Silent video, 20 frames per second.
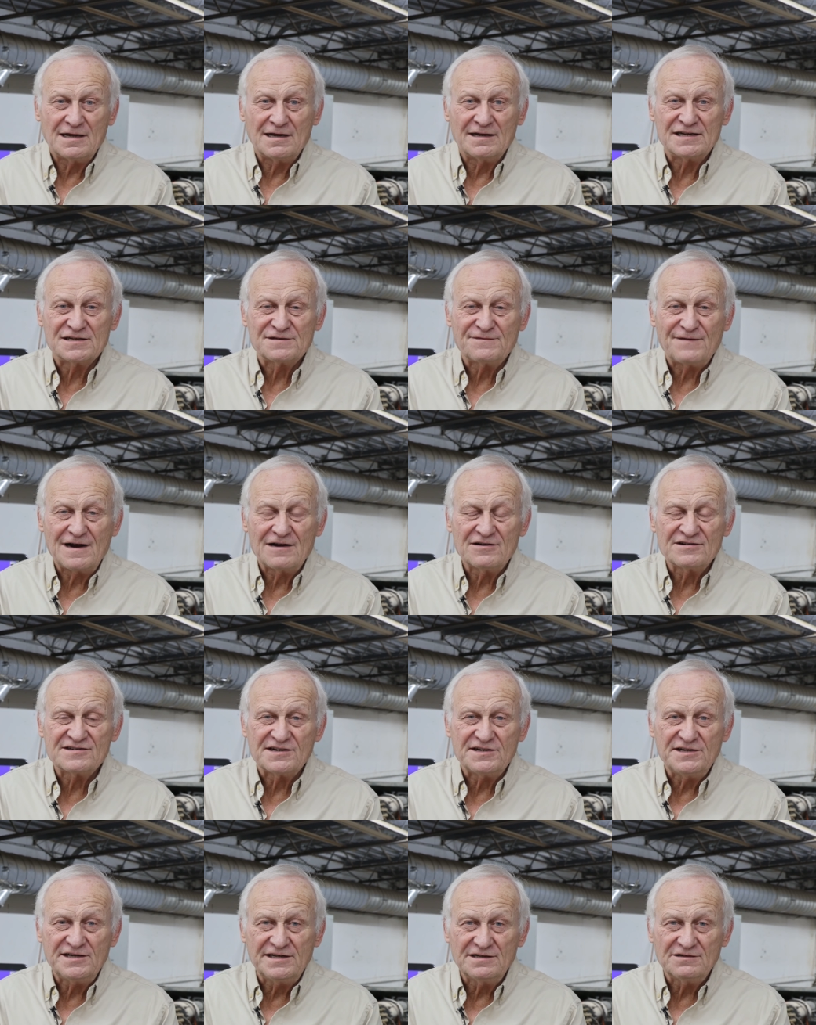As far as
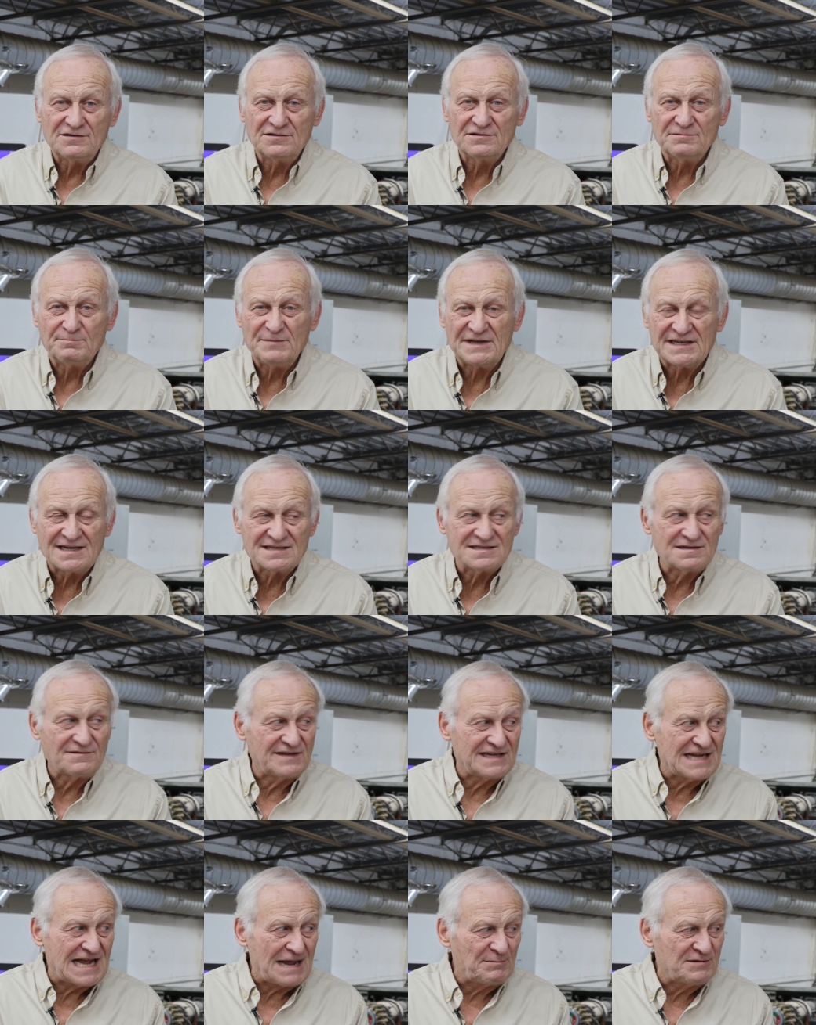a yield, because of
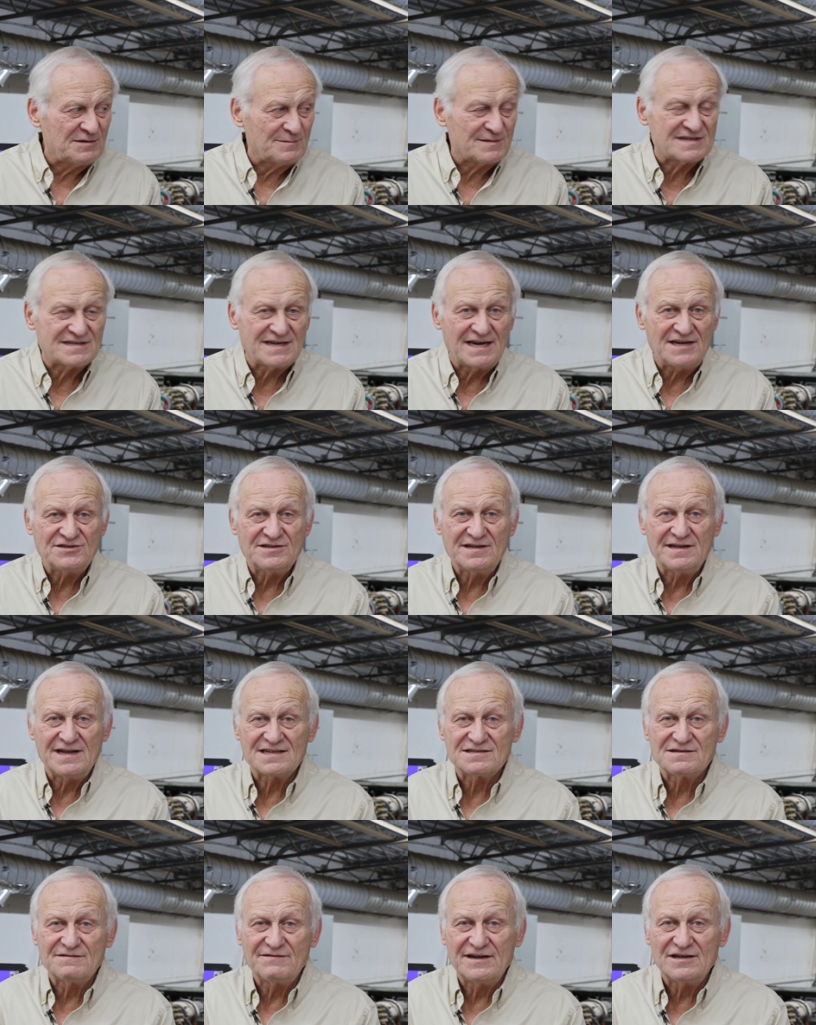the optimization
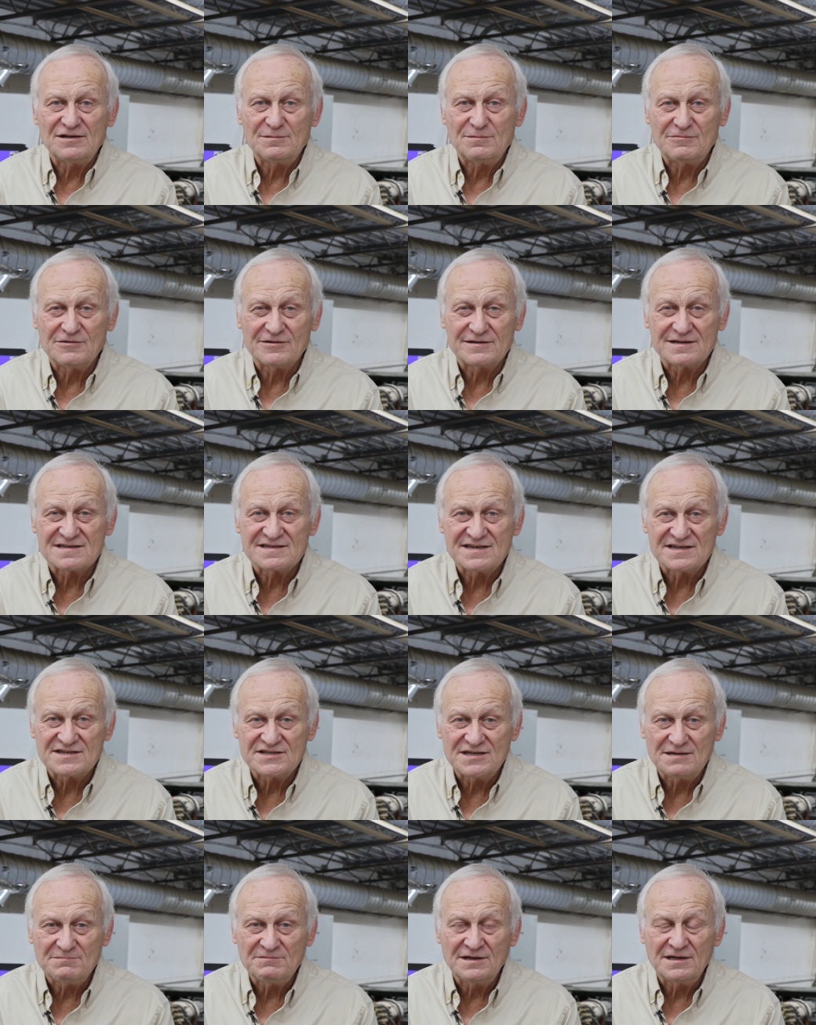that's available with the
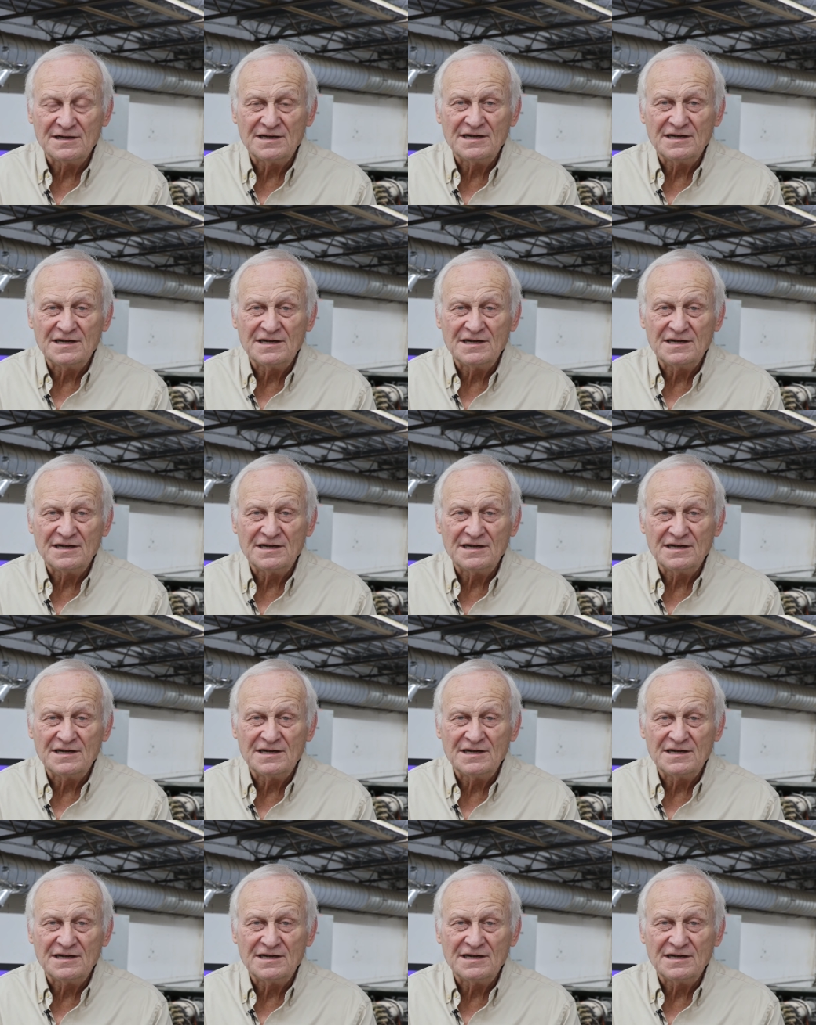system,